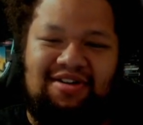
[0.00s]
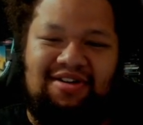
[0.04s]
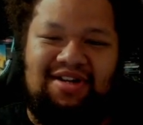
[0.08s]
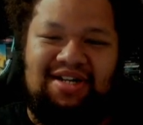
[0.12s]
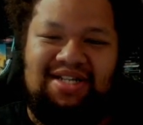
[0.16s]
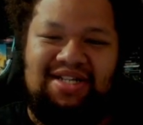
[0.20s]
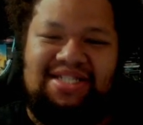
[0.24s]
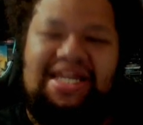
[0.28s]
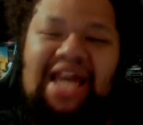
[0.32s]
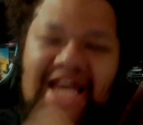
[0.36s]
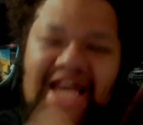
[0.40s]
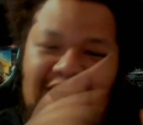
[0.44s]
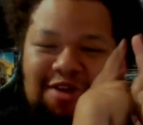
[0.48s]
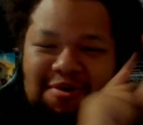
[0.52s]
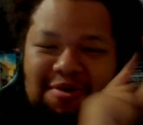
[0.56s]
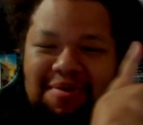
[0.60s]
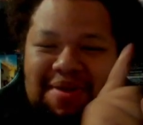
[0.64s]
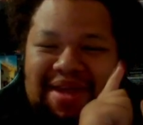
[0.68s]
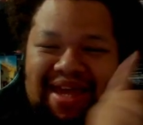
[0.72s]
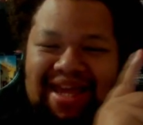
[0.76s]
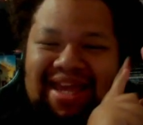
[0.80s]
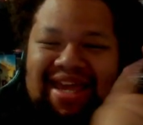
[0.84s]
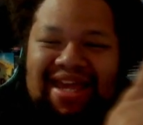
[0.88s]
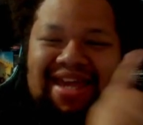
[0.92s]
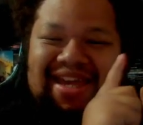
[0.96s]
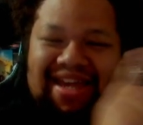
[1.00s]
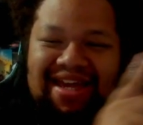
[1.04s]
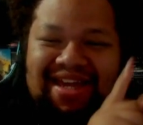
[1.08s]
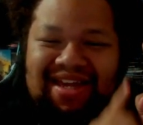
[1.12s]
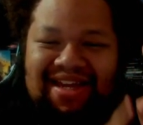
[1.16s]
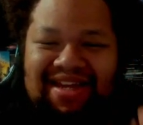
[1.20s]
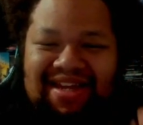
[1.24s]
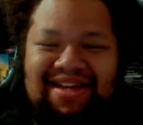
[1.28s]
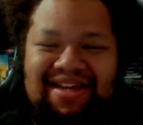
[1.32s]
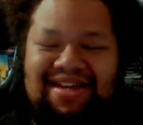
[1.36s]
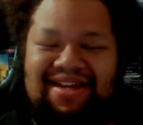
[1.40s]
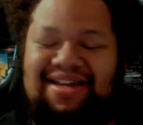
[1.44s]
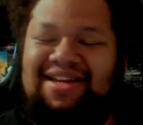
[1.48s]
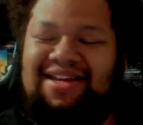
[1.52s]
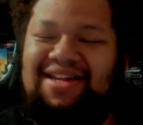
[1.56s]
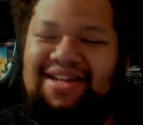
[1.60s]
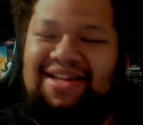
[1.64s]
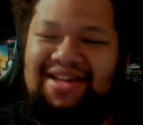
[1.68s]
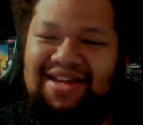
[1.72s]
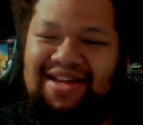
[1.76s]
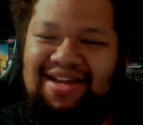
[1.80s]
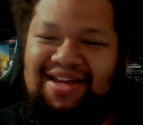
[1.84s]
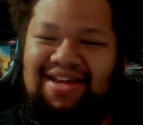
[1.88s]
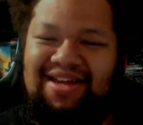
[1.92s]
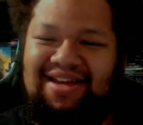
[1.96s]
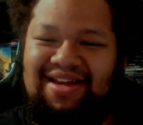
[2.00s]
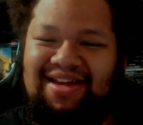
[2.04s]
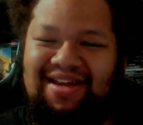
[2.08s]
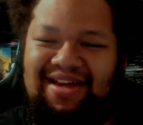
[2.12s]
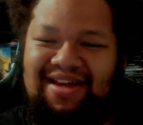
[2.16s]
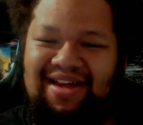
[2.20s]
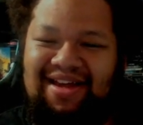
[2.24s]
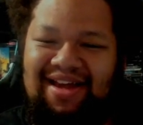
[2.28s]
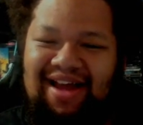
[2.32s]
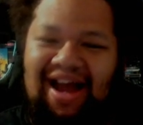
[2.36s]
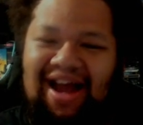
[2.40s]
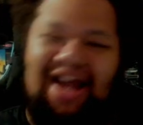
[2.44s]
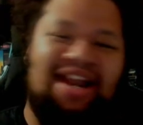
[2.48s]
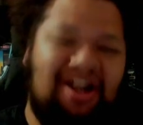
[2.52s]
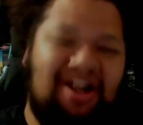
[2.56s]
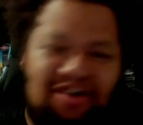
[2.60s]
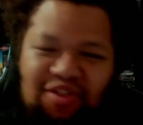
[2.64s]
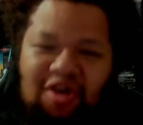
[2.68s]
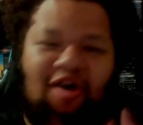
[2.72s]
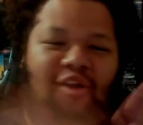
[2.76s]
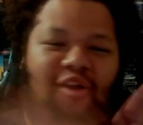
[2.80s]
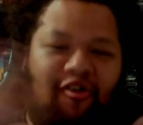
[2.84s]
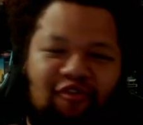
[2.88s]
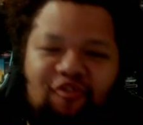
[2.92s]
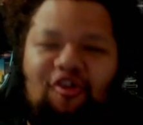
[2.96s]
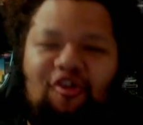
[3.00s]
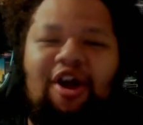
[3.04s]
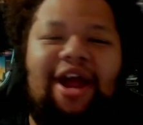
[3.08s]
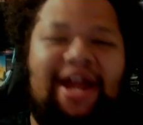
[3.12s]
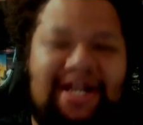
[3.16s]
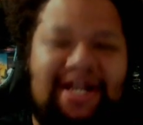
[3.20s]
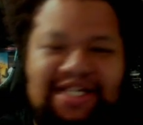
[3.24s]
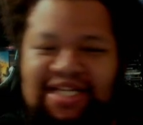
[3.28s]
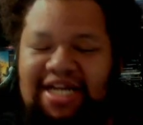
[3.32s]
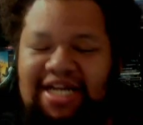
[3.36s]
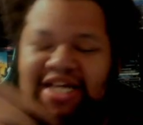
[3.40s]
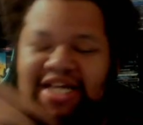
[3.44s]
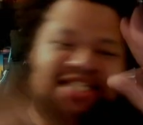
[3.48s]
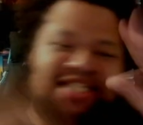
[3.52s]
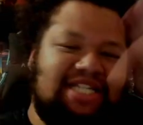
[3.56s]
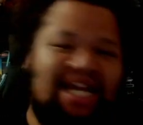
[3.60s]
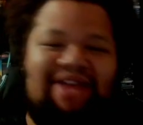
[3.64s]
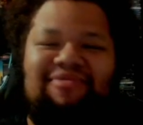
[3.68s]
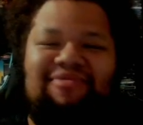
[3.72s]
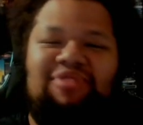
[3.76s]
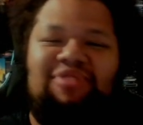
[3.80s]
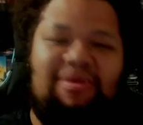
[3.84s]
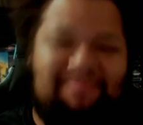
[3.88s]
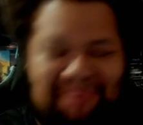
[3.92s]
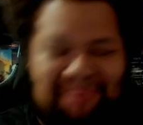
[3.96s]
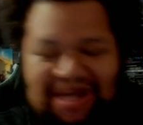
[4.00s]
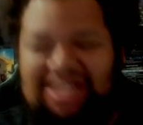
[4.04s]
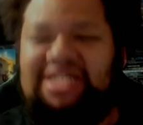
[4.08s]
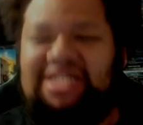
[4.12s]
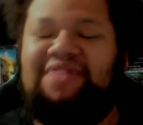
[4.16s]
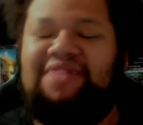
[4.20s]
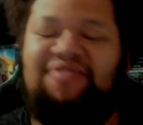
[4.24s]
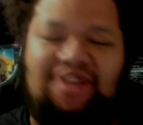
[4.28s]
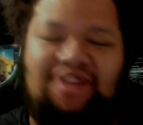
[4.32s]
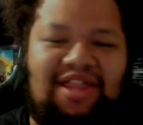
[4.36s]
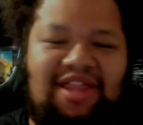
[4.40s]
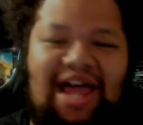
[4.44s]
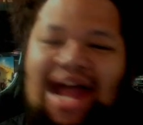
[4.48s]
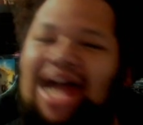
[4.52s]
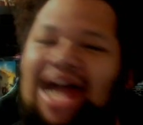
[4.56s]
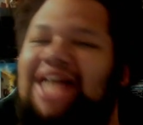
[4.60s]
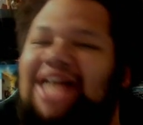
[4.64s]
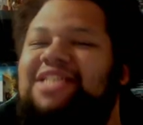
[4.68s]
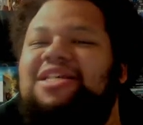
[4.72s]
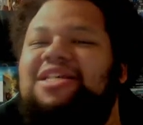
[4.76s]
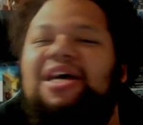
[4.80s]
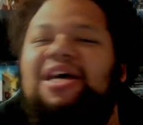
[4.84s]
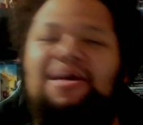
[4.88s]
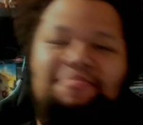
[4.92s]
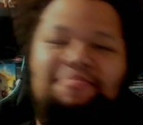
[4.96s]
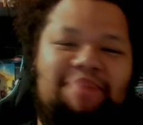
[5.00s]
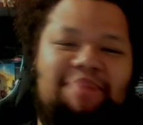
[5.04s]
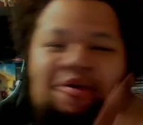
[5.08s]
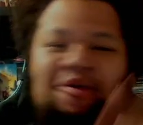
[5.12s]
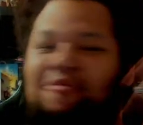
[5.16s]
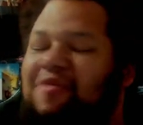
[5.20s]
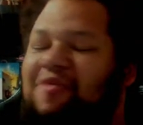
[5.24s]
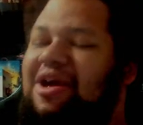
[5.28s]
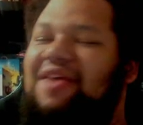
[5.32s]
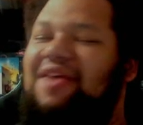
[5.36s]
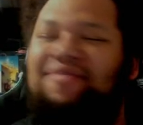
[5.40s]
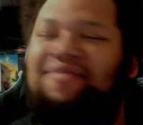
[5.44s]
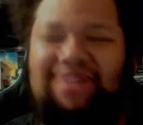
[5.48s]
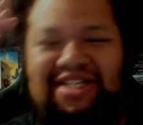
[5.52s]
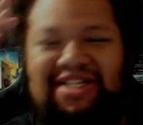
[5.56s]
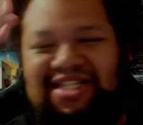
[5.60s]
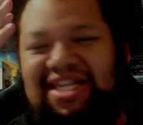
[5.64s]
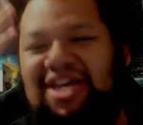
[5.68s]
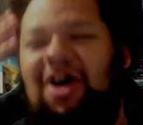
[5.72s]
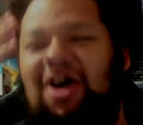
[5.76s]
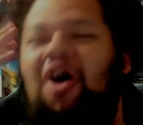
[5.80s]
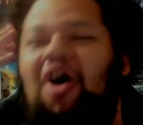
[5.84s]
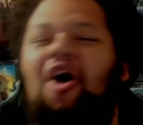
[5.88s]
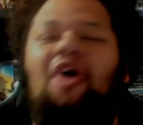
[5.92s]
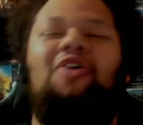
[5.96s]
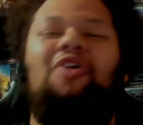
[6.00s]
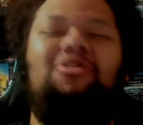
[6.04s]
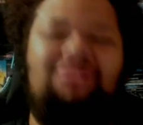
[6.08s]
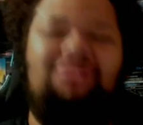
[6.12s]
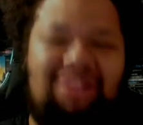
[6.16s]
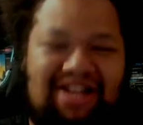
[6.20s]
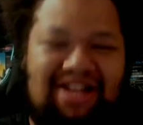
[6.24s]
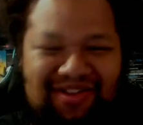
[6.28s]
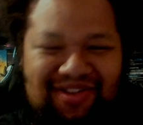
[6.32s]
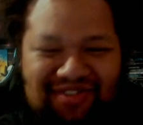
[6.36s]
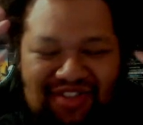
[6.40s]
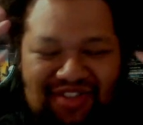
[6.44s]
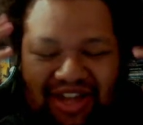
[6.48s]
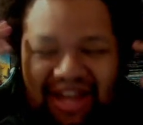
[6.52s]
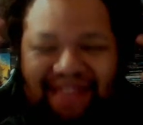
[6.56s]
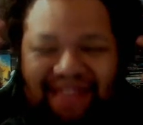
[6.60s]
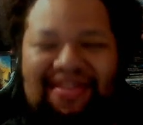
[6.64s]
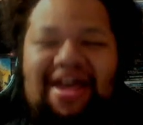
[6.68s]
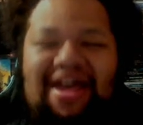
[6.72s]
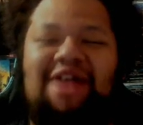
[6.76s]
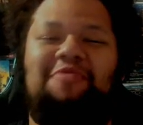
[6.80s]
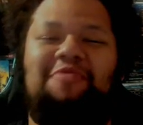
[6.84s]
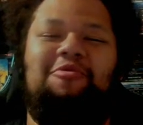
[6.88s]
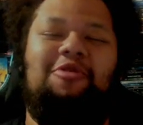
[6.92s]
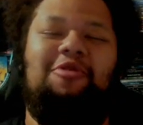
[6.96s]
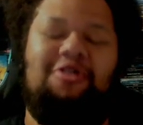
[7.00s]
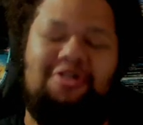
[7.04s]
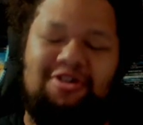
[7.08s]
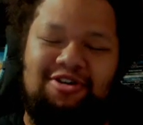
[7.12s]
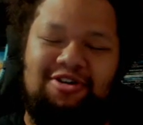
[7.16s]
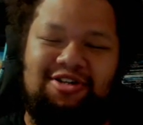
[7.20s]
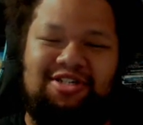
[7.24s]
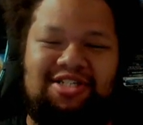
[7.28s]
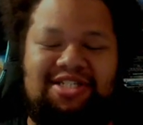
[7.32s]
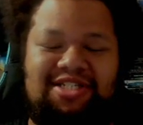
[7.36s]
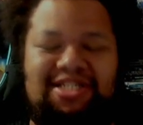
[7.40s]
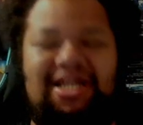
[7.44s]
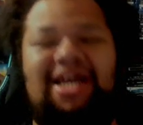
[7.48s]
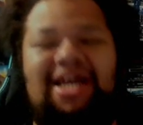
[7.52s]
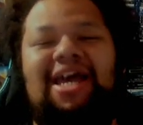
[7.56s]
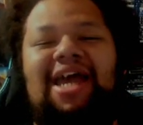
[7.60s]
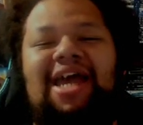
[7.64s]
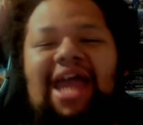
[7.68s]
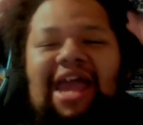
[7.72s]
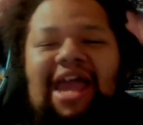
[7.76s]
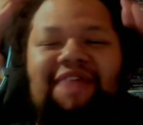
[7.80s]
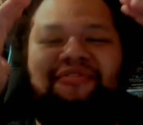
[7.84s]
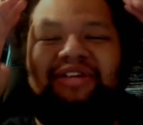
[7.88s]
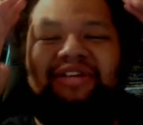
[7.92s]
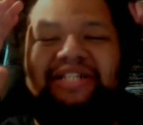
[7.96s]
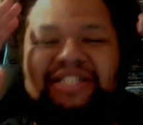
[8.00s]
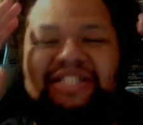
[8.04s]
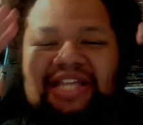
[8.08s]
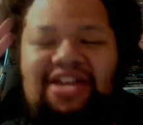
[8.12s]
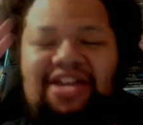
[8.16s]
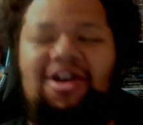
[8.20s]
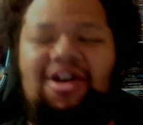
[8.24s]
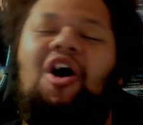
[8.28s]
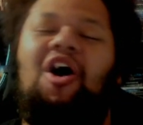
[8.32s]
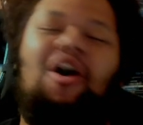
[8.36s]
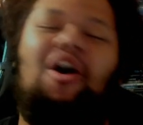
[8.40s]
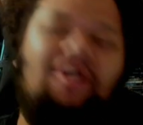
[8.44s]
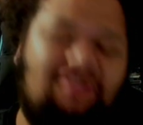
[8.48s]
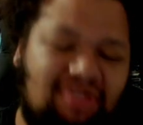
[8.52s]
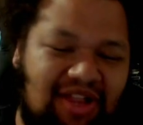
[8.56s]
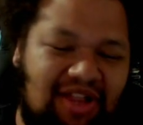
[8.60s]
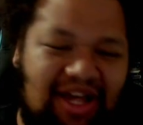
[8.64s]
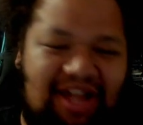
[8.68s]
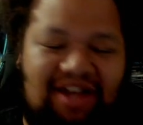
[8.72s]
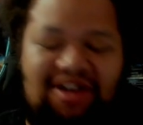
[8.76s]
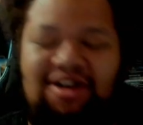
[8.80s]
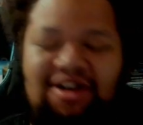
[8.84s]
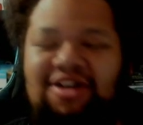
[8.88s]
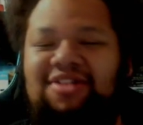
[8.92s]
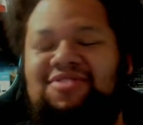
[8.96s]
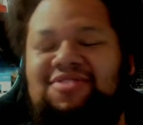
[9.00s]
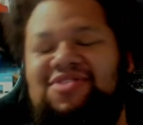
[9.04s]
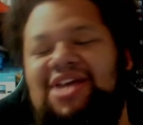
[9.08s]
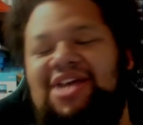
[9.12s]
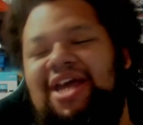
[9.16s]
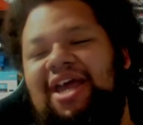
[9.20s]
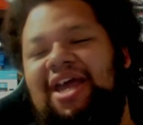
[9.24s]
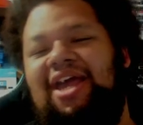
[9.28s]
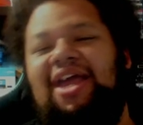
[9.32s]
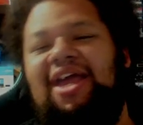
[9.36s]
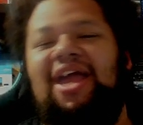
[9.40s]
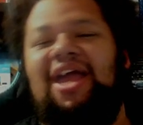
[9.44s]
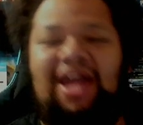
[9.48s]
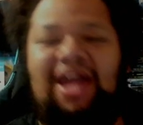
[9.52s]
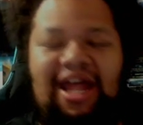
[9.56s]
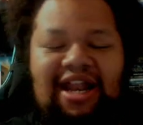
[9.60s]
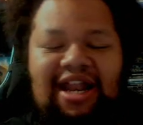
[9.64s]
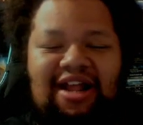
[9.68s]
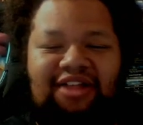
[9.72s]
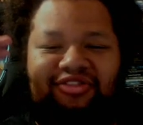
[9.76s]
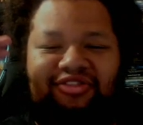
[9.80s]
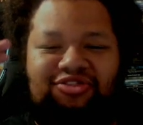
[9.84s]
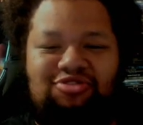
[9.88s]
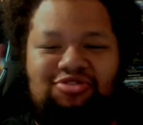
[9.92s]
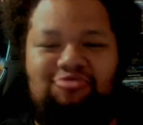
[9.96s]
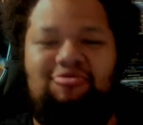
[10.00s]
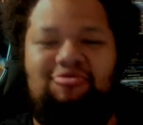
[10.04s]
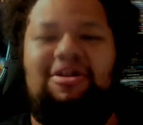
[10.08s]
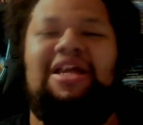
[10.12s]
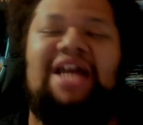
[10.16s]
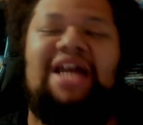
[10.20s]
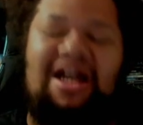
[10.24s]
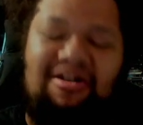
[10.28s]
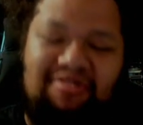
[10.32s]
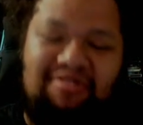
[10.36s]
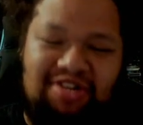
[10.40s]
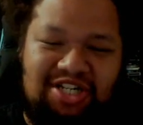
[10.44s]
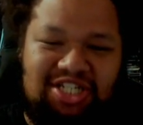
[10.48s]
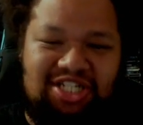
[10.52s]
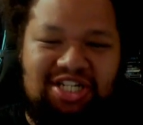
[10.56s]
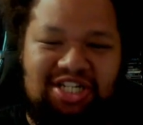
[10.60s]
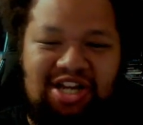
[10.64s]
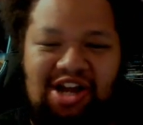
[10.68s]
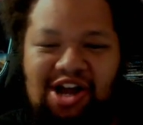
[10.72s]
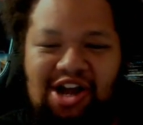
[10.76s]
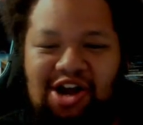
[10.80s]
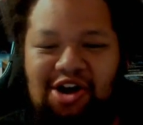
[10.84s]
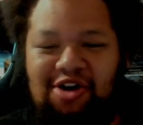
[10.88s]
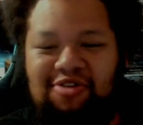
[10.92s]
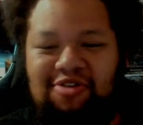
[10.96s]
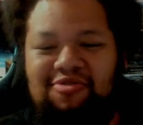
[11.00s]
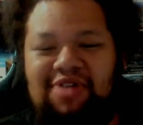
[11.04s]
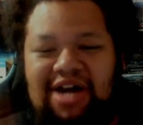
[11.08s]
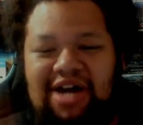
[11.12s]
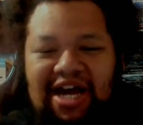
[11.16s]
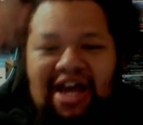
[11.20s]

Tell me. I know the whole phrase, save the best for last, but if it's the only thing that works, if it's the only good thing in a 3-hour show,